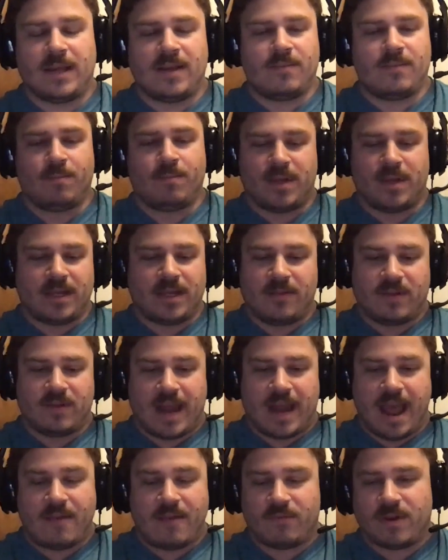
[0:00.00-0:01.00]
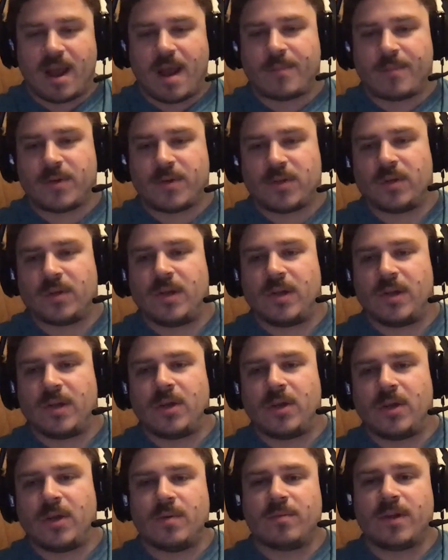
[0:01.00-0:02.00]
been given every opportunity
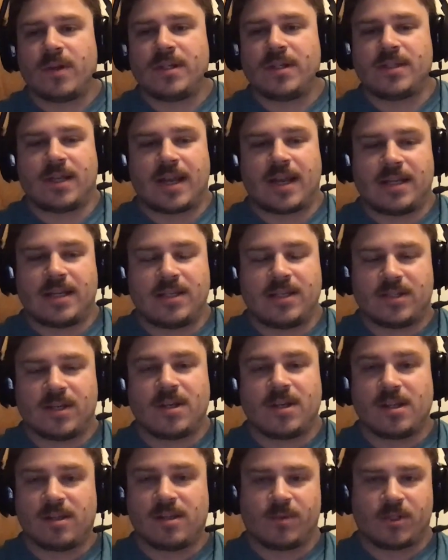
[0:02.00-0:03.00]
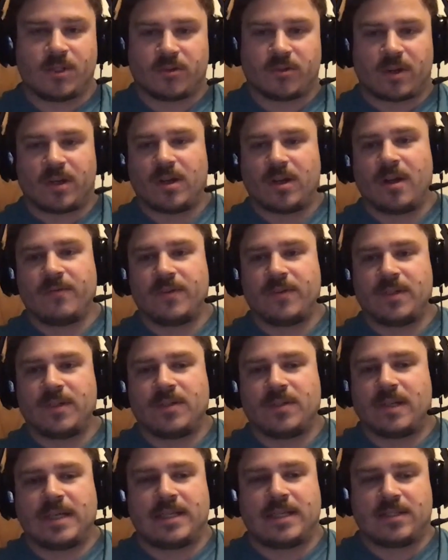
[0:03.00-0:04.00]
to embrace it, and he's done nothing but shrug it off.
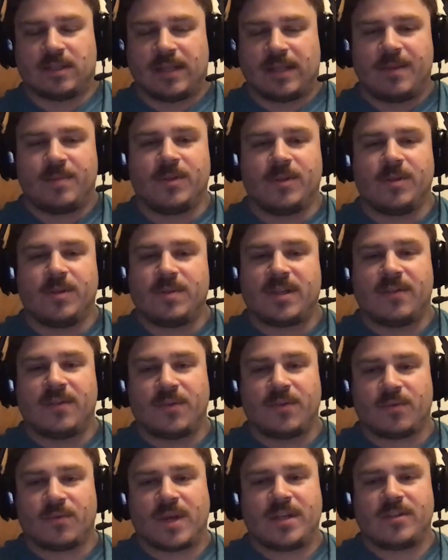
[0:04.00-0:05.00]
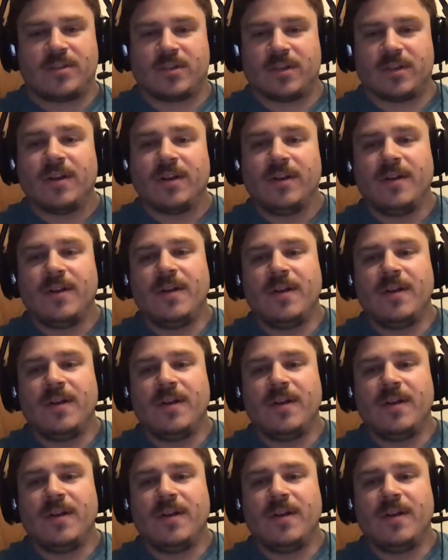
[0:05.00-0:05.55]
He's labeled himself a racer.